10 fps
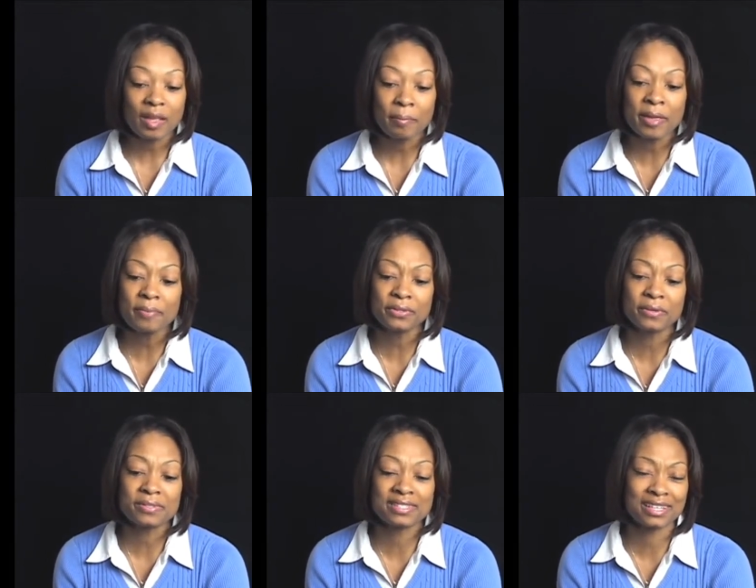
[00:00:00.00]

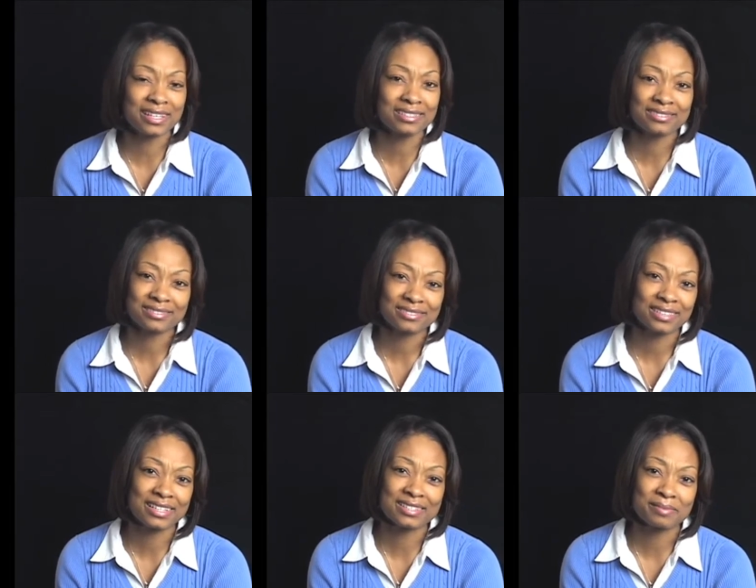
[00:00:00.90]
don't see it.
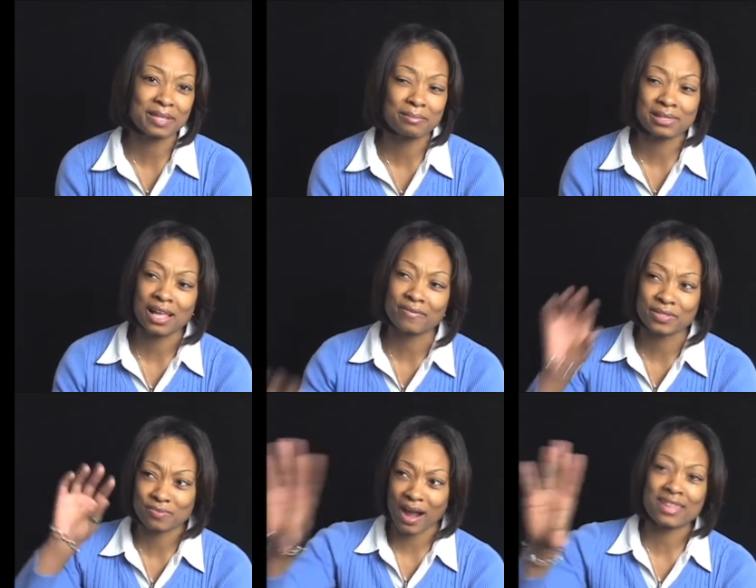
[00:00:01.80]
And sometimes love
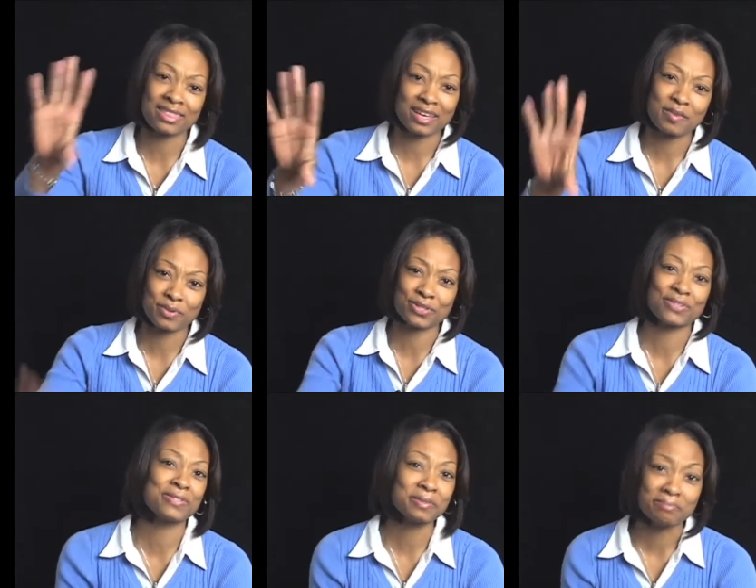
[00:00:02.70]
is right there, but you
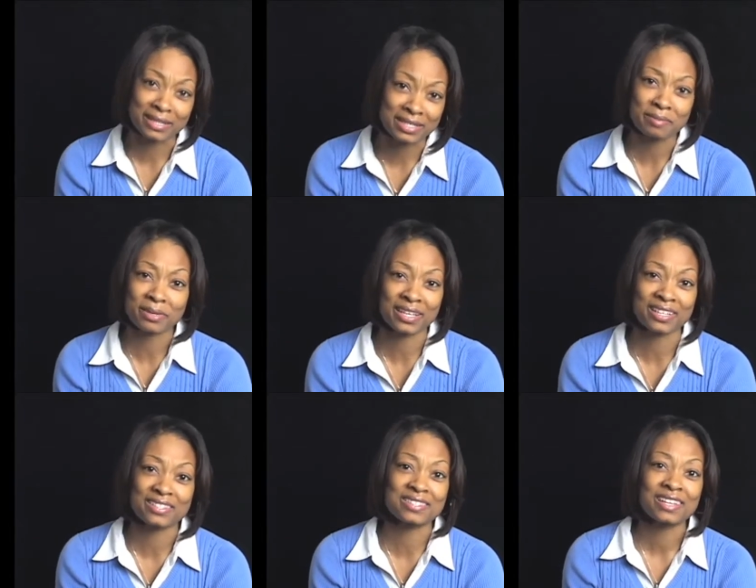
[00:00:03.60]
still miss it
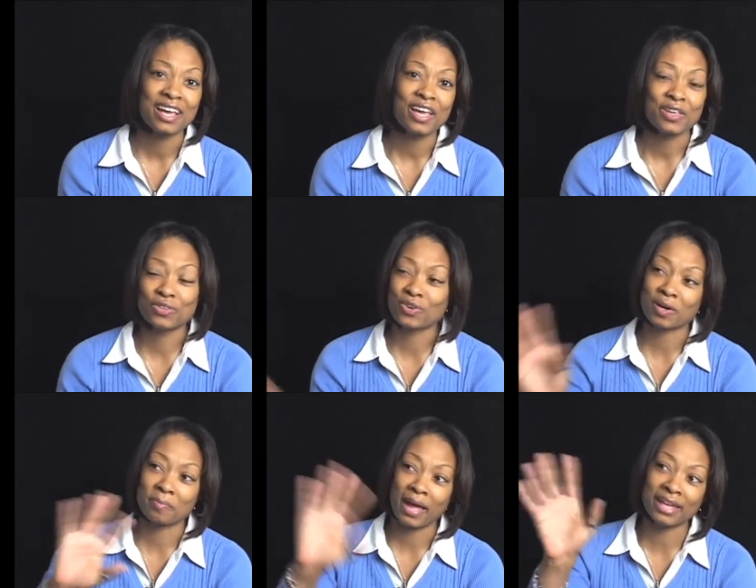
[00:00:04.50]
because you try
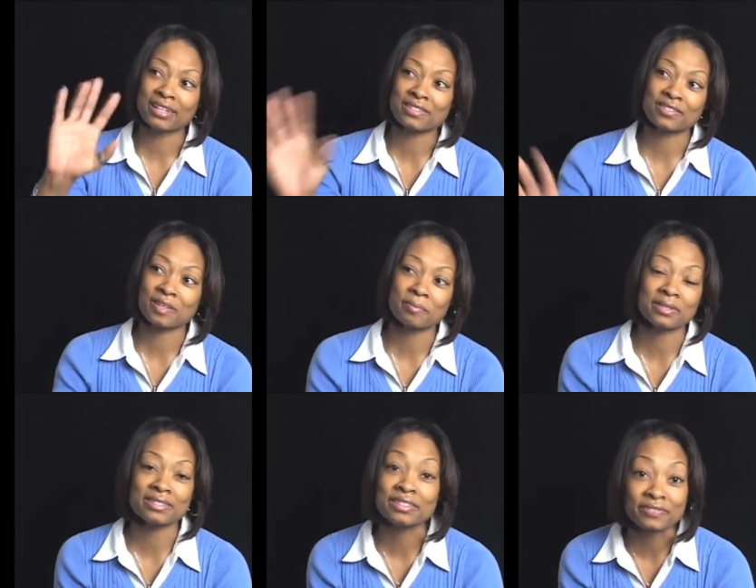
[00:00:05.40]
to paint it into
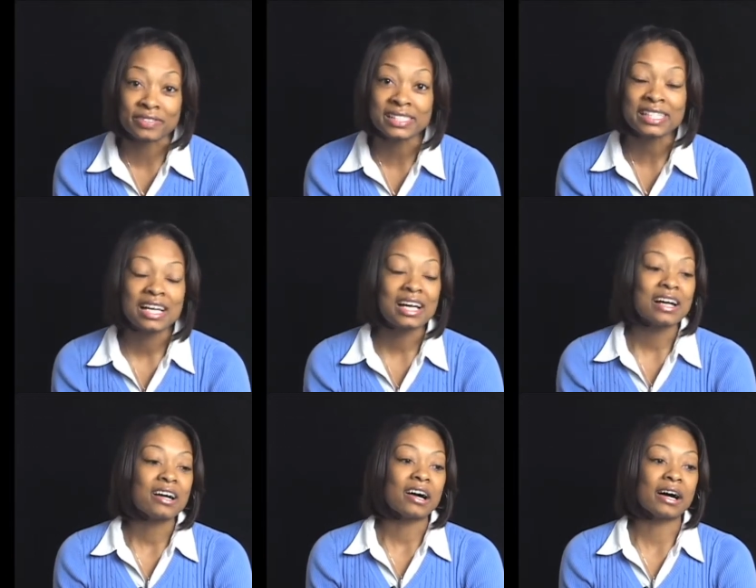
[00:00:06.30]
something different.
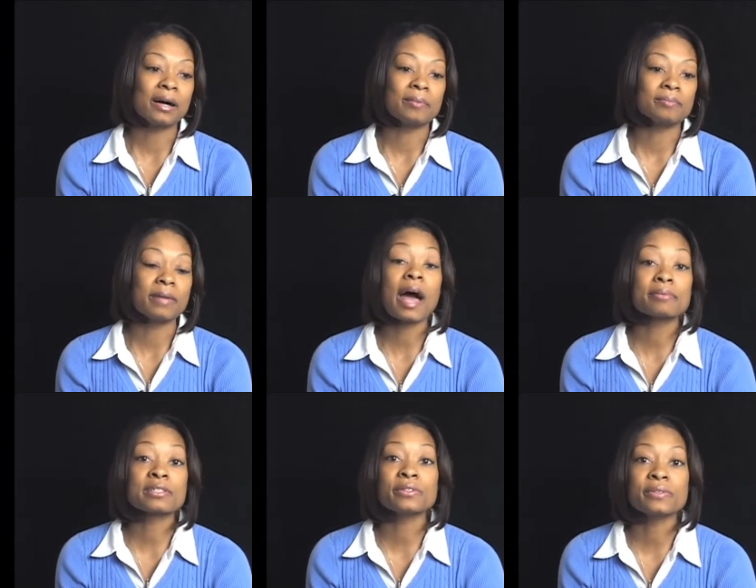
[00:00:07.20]
But
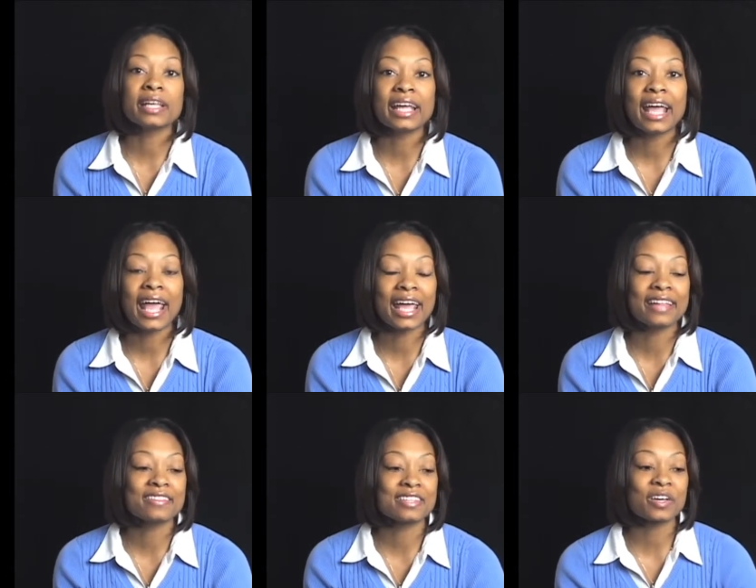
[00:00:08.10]
absolutely.
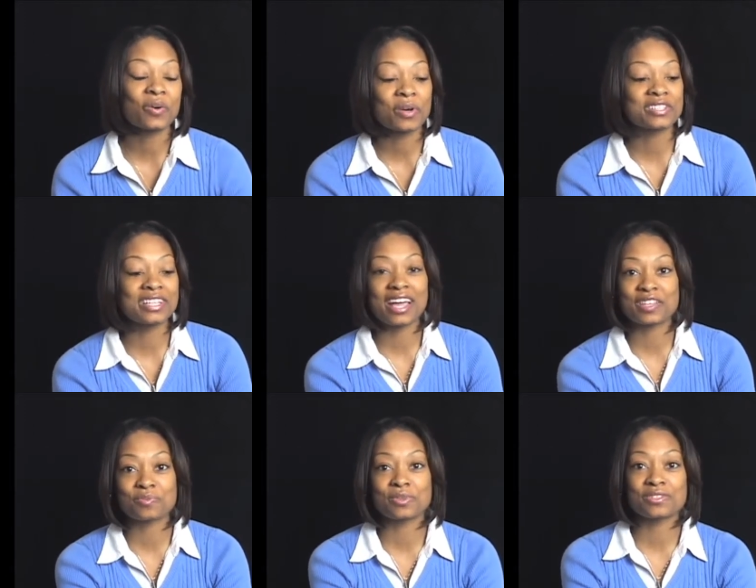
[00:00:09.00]
And the second question he
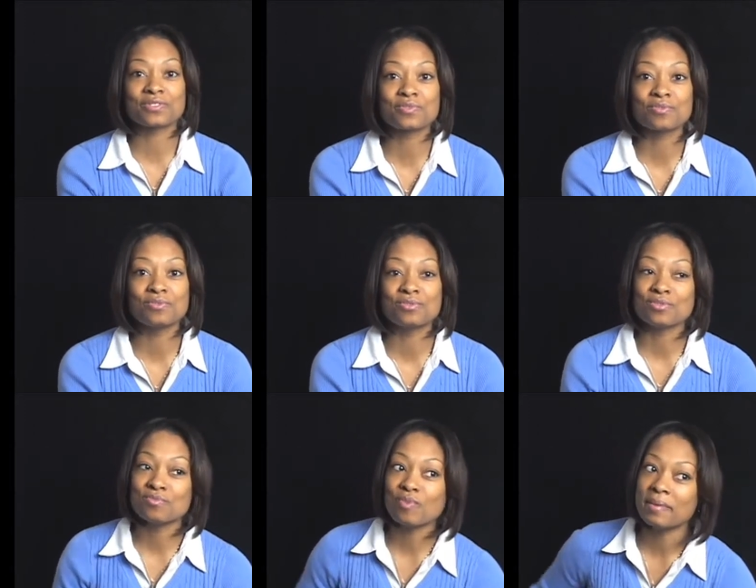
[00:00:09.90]
asked was,
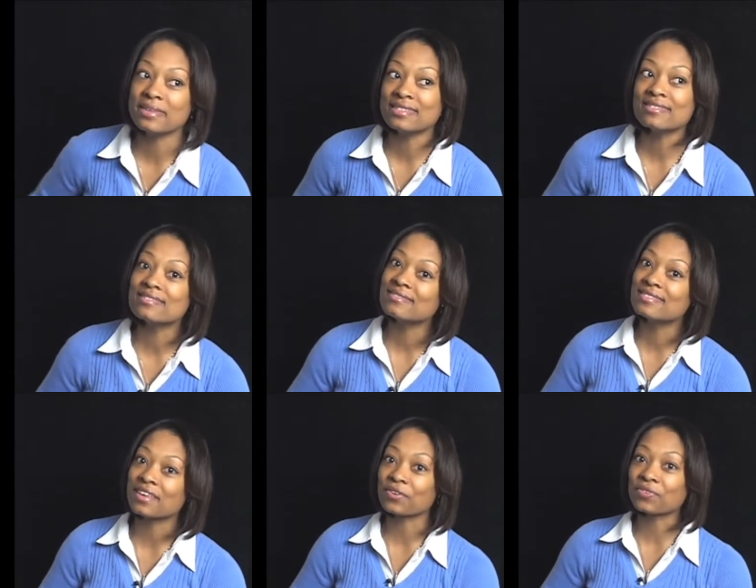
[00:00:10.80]
do women
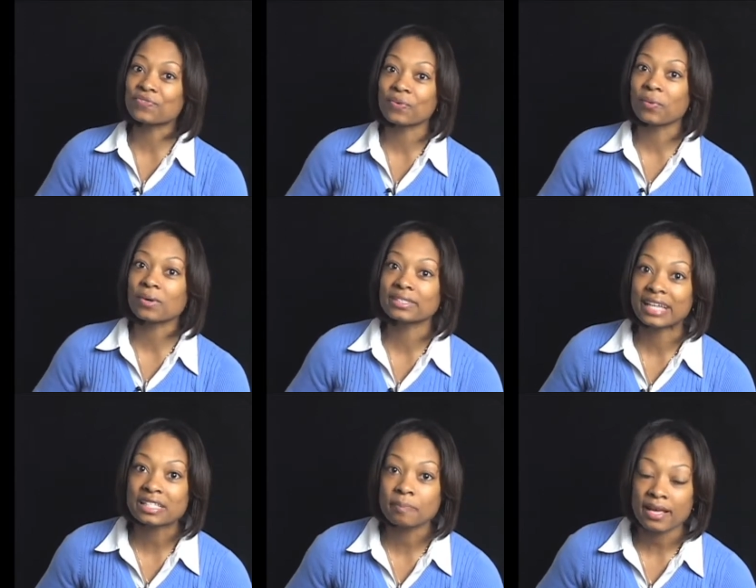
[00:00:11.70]
settle for
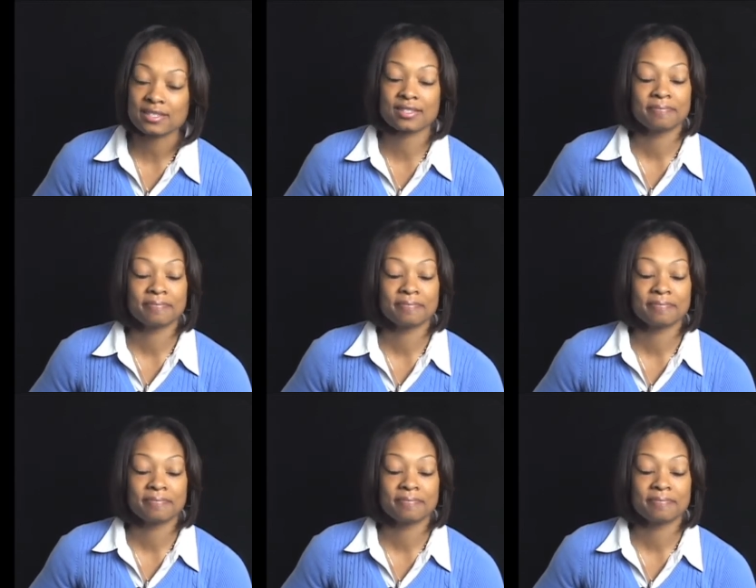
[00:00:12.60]
next best?